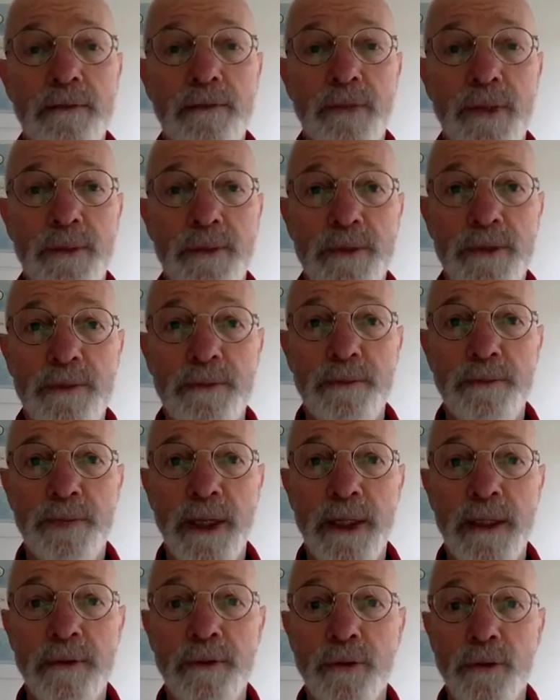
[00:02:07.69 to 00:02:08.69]
perhaps
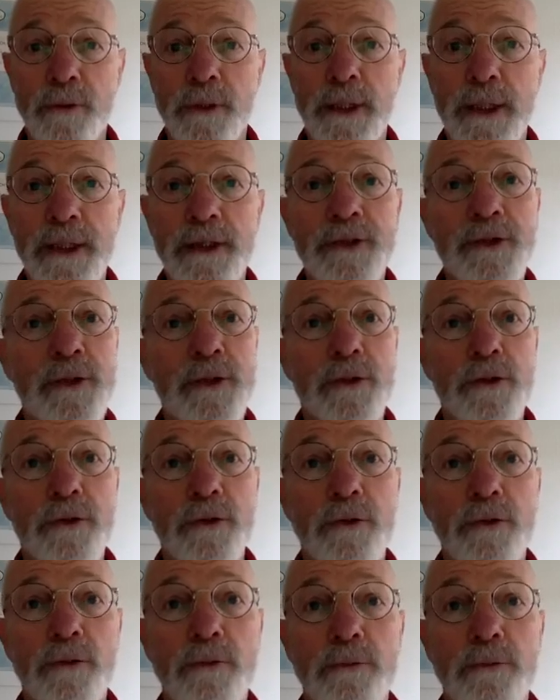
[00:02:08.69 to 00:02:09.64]
part of your legs and your